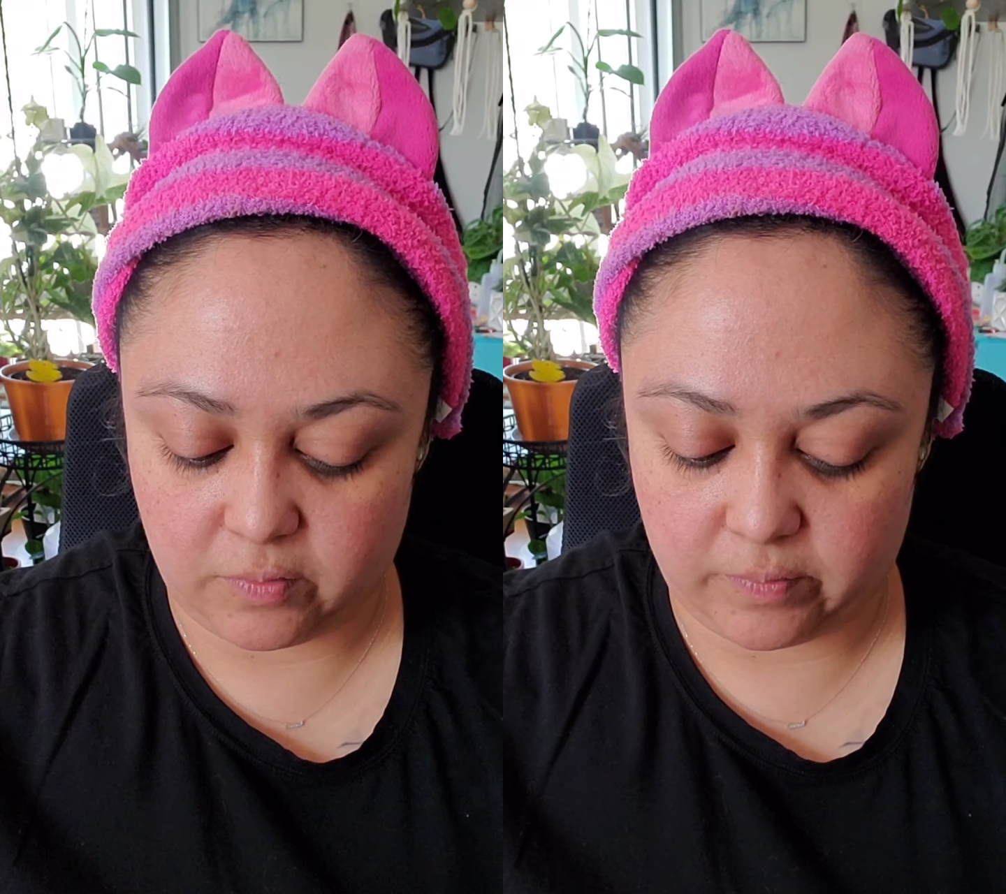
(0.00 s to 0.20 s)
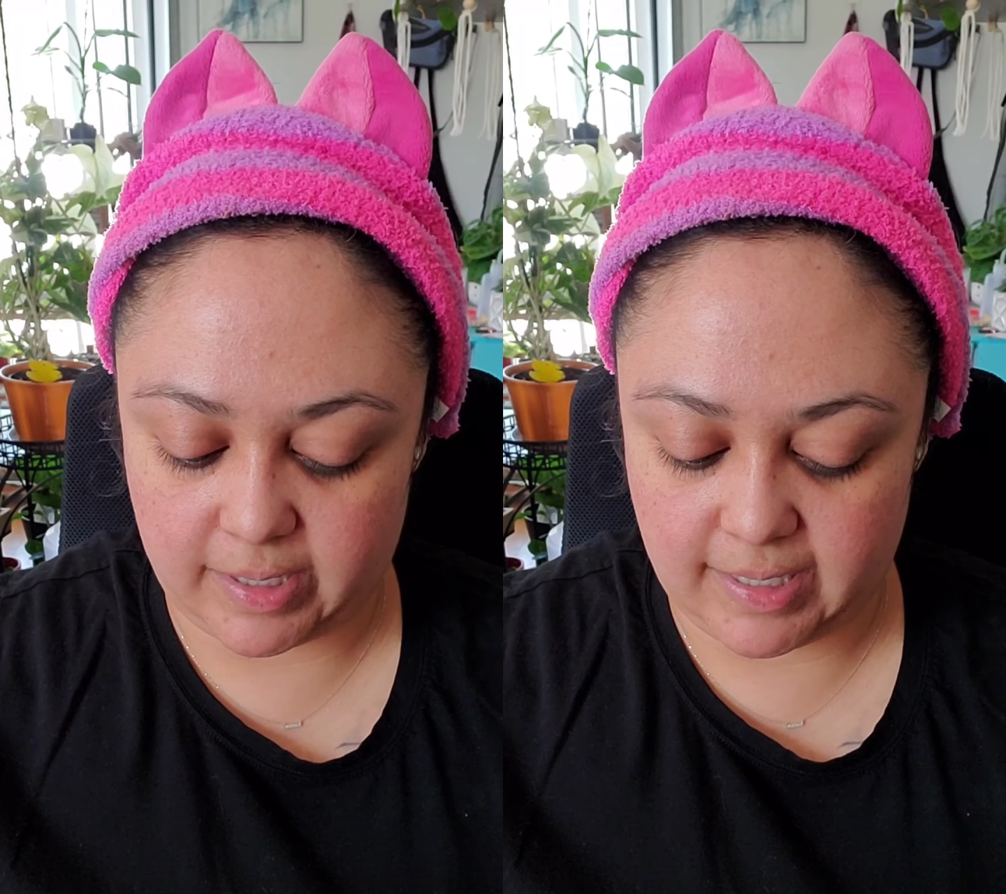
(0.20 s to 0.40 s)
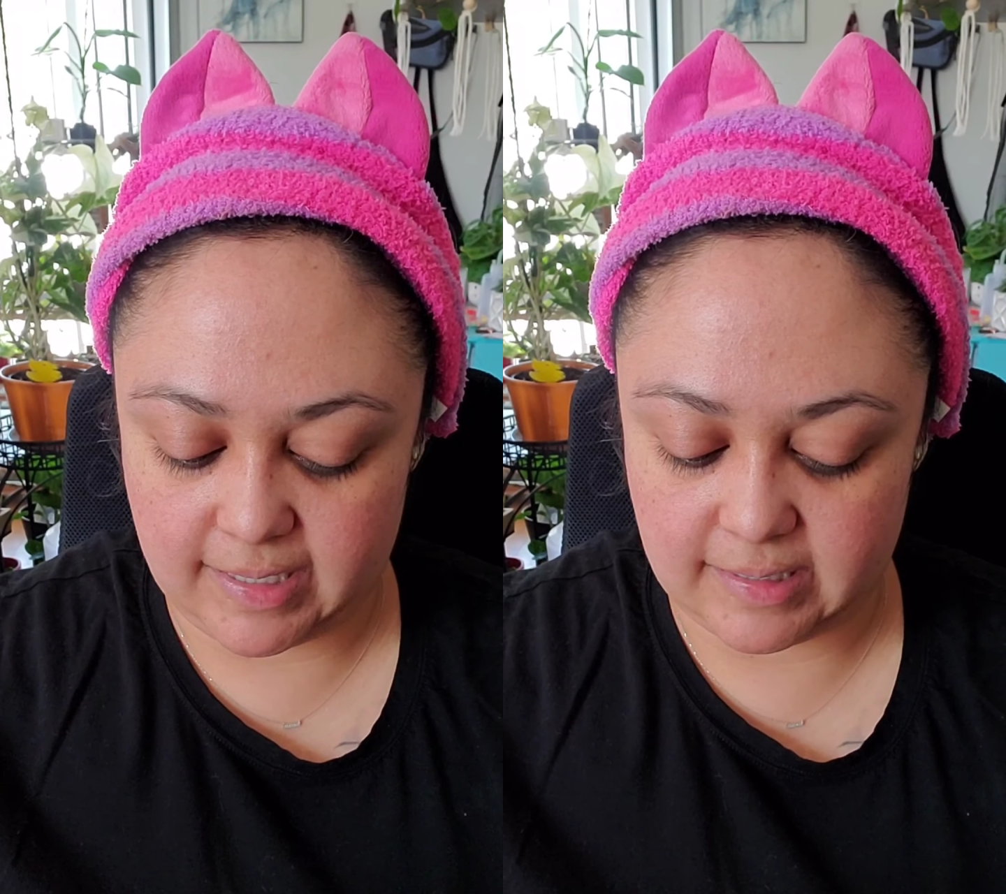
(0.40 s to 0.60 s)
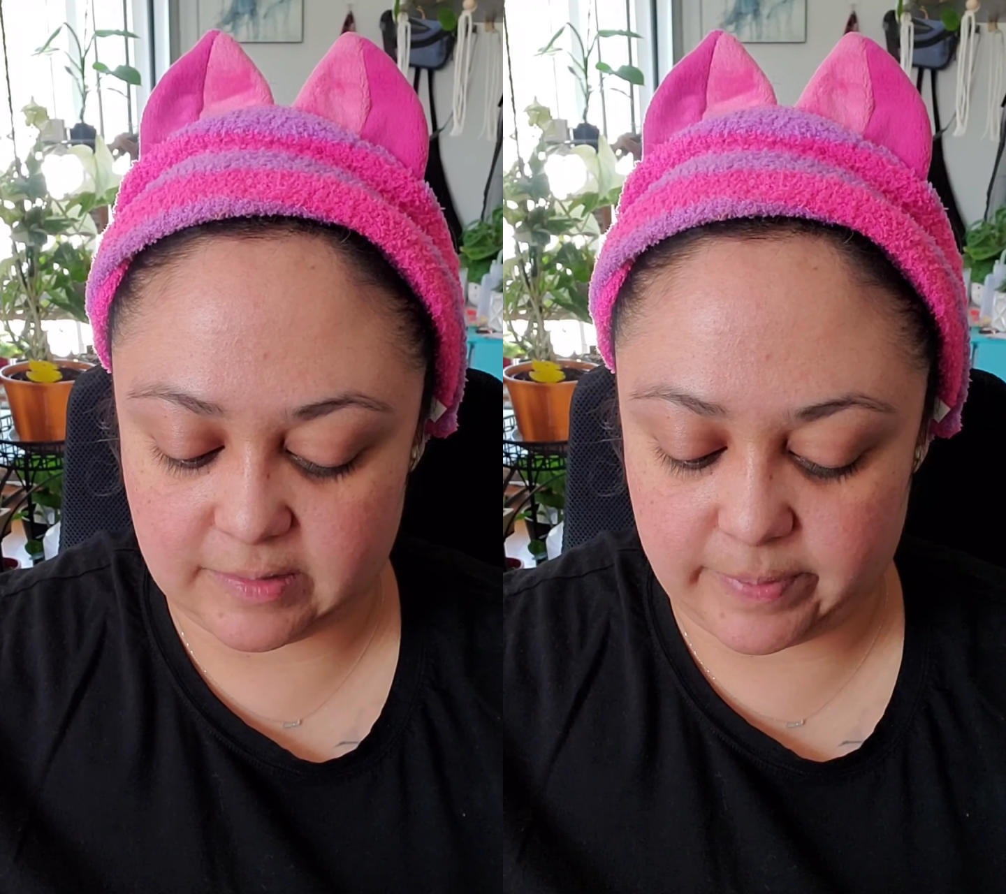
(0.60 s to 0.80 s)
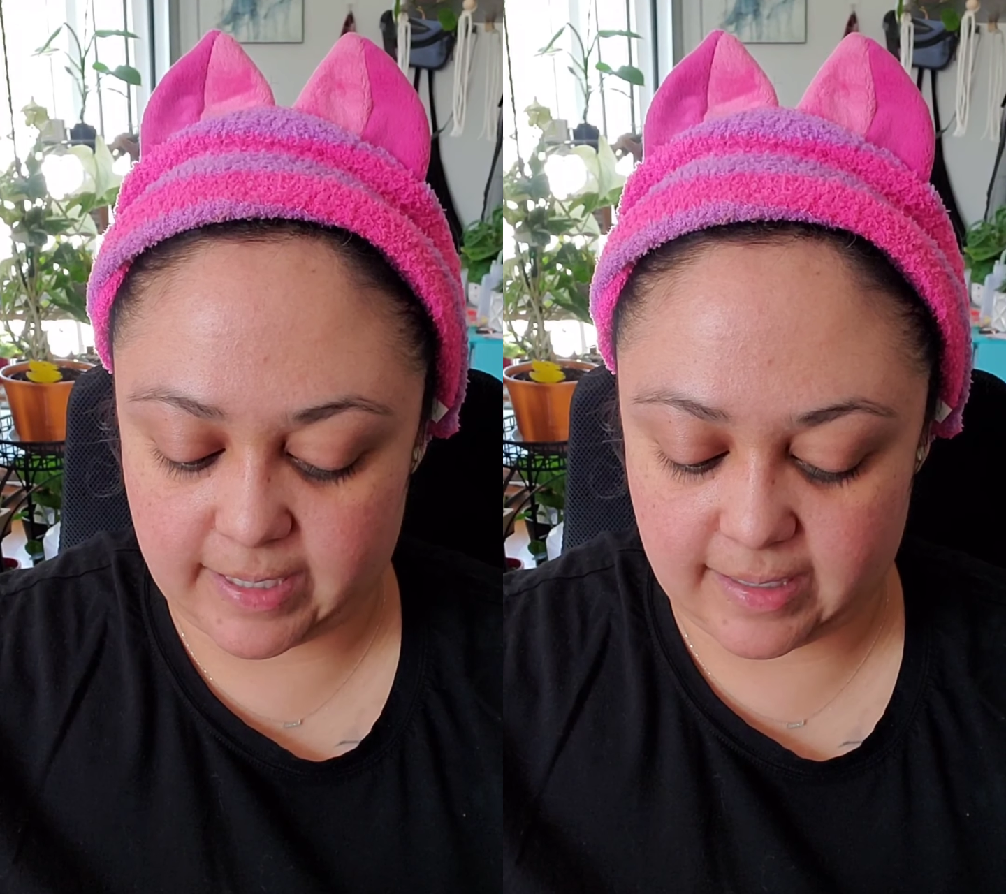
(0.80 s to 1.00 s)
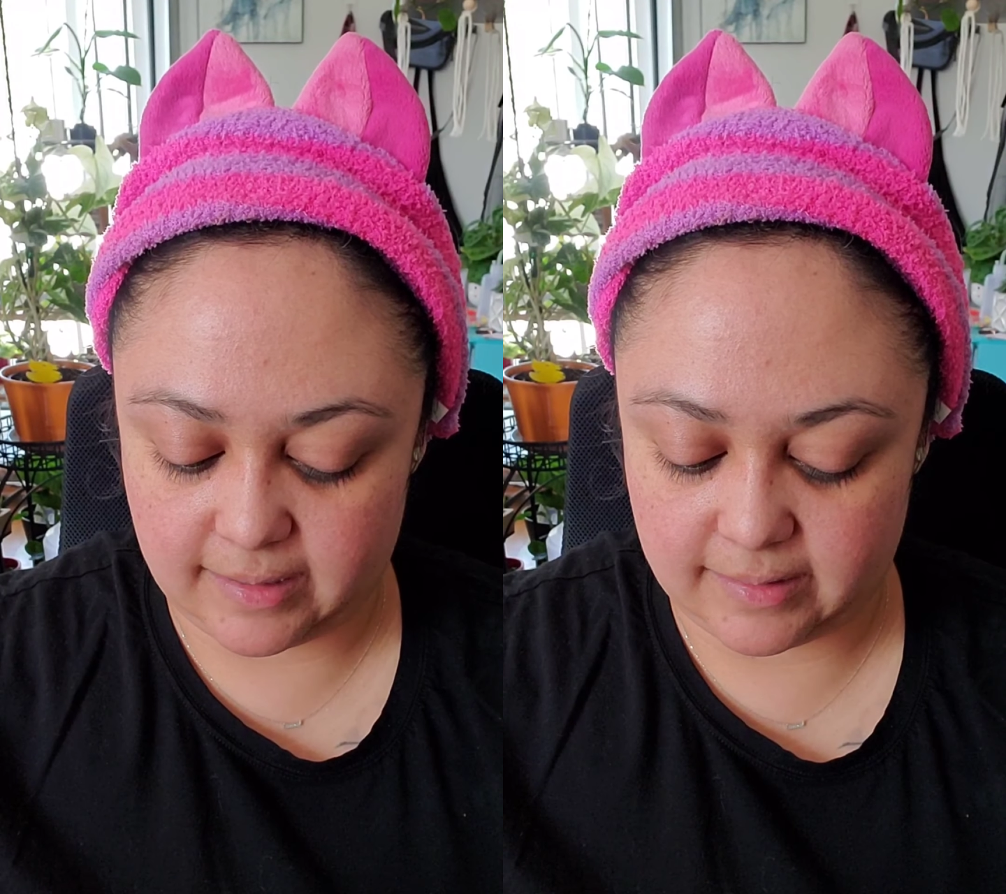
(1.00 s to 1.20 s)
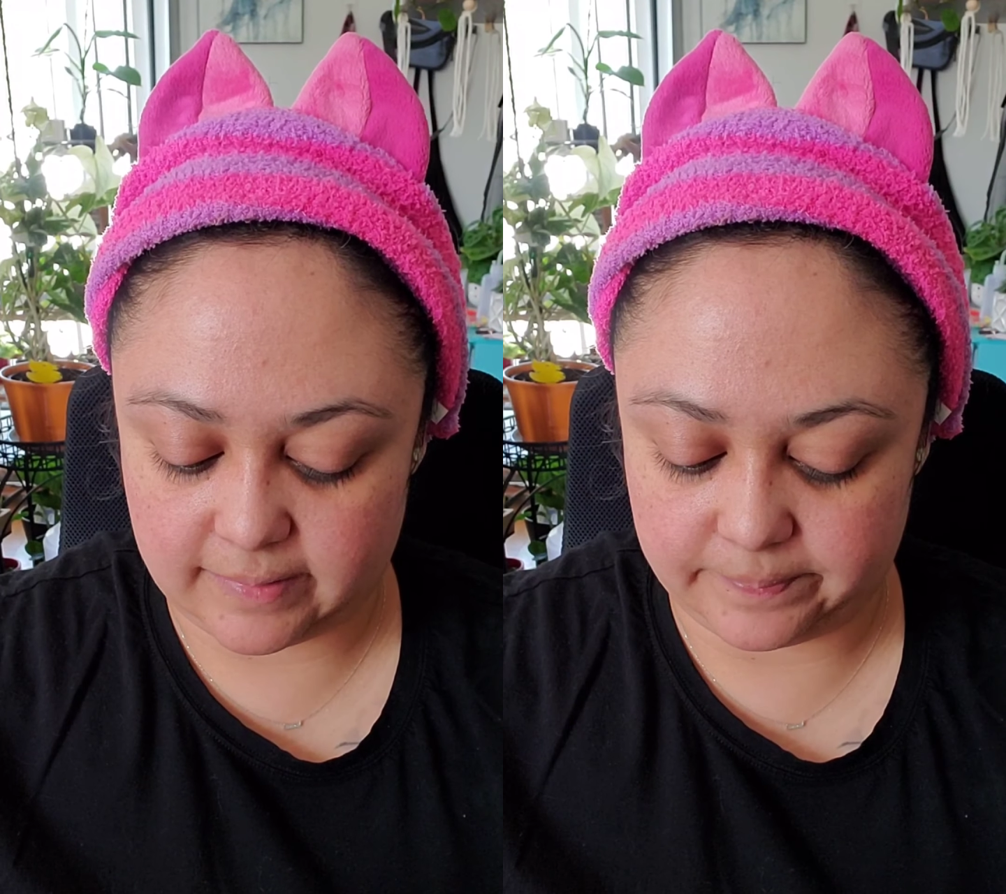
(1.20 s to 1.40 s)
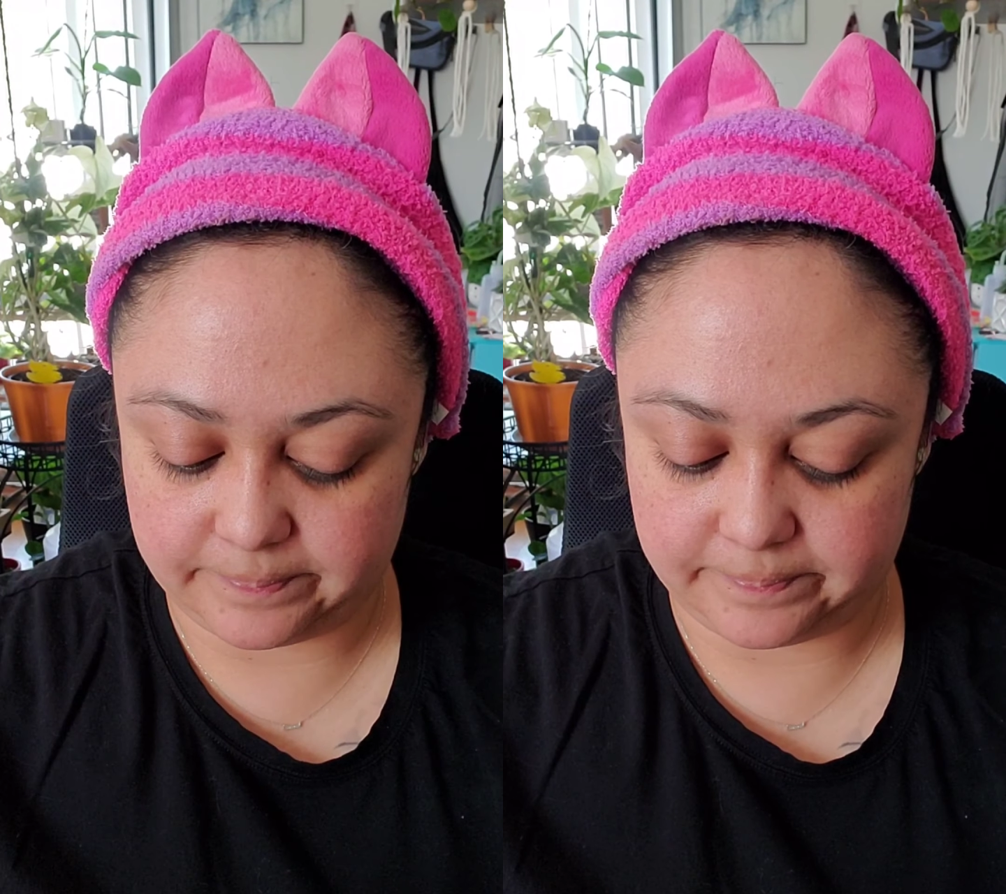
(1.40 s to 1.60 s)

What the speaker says: Radiance Pads.